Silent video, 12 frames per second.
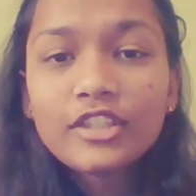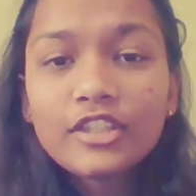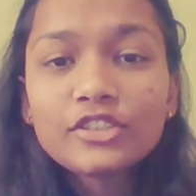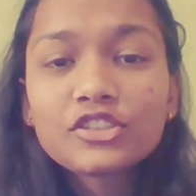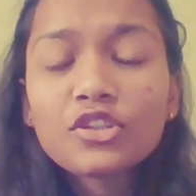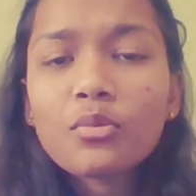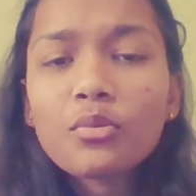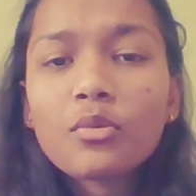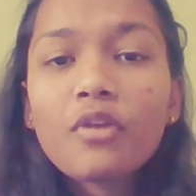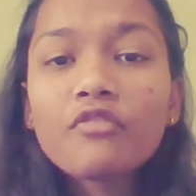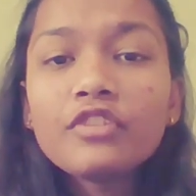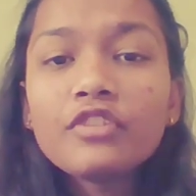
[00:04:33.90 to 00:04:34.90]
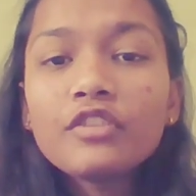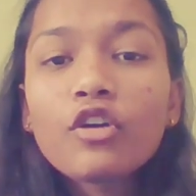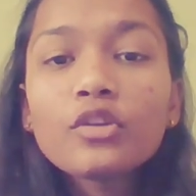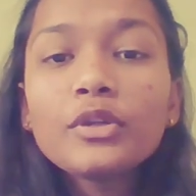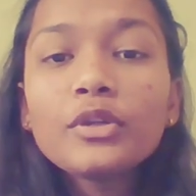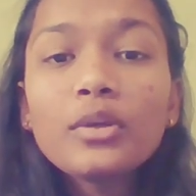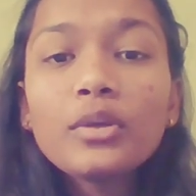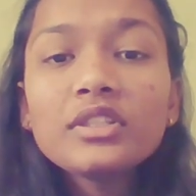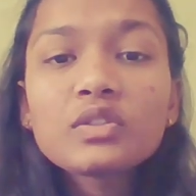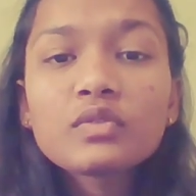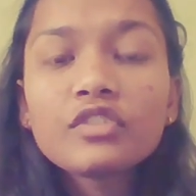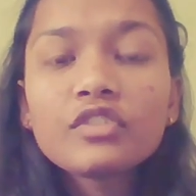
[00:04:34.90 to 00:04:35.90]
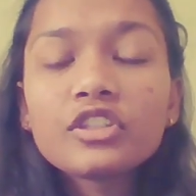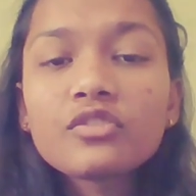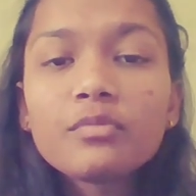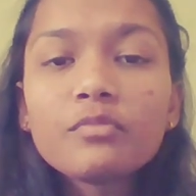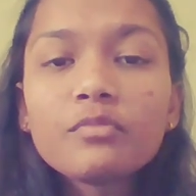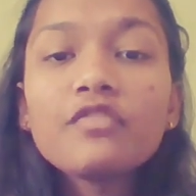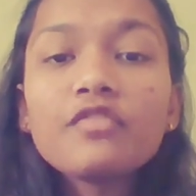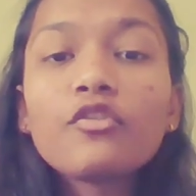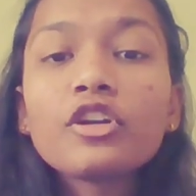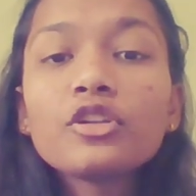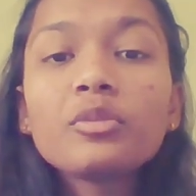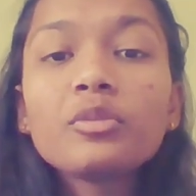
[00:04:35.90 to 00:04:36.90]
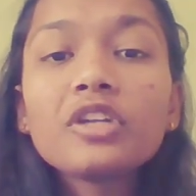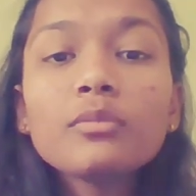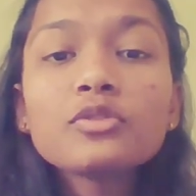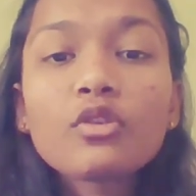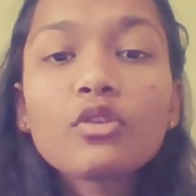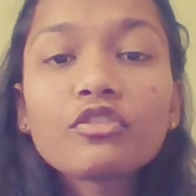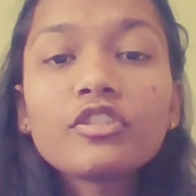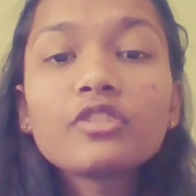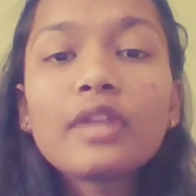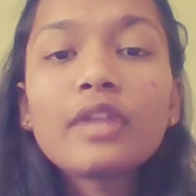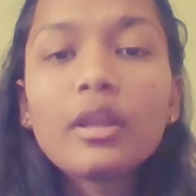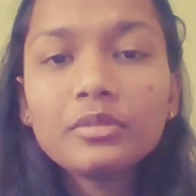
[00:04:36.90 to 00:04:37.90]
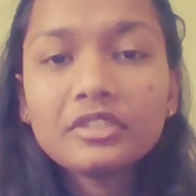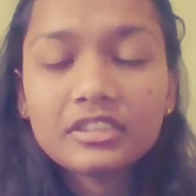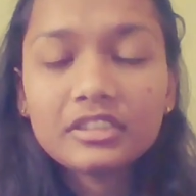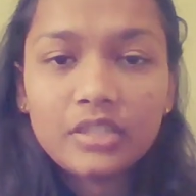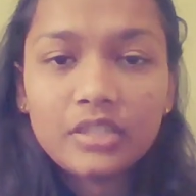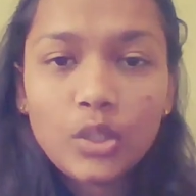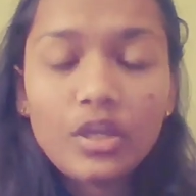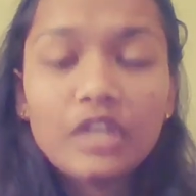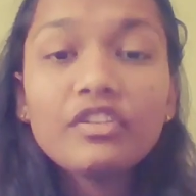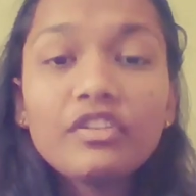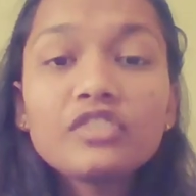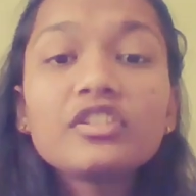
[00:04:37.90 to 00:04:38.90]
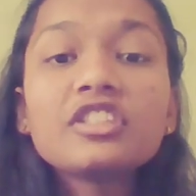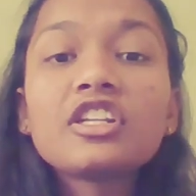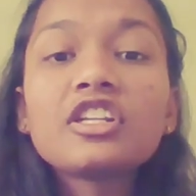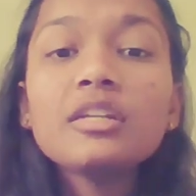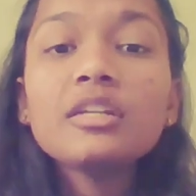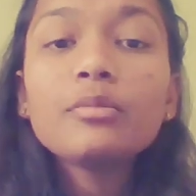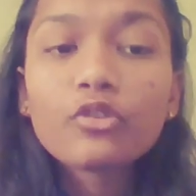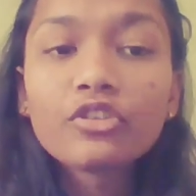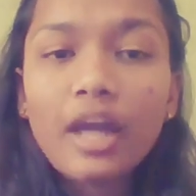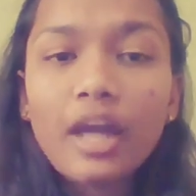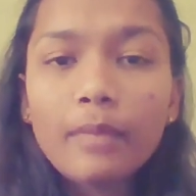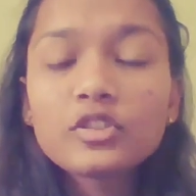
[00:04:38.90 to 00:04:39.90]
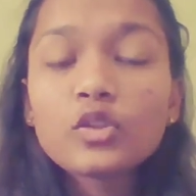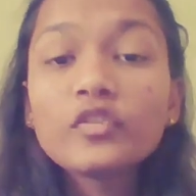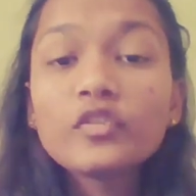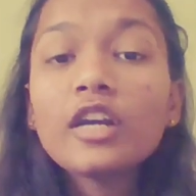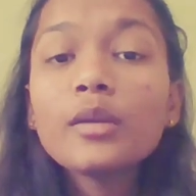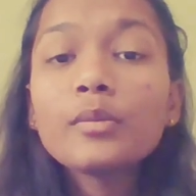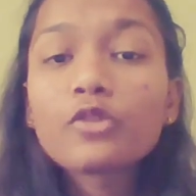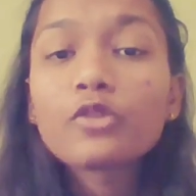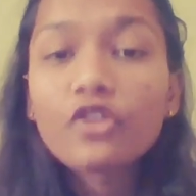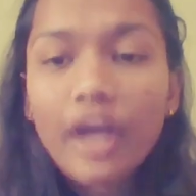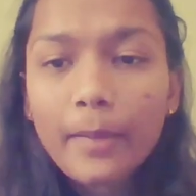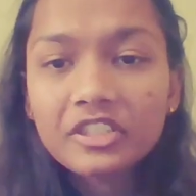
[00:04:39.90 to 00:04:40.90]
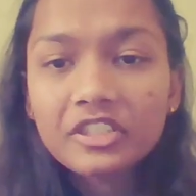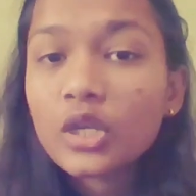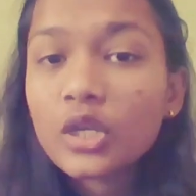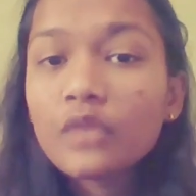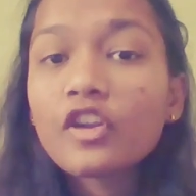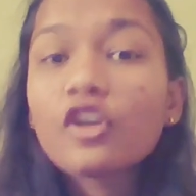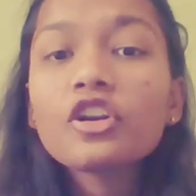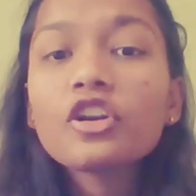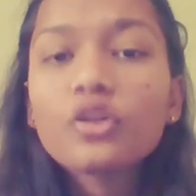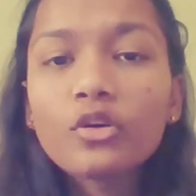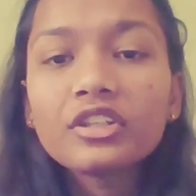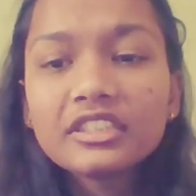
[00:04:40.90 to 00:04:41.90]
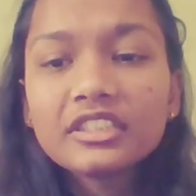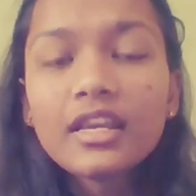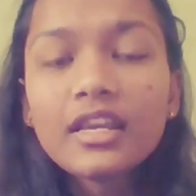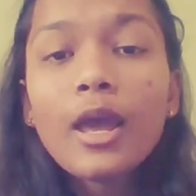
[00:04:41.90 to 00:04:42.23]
So what we do is we want to become software developers in which we generally program. So we are programmers, we are not coders.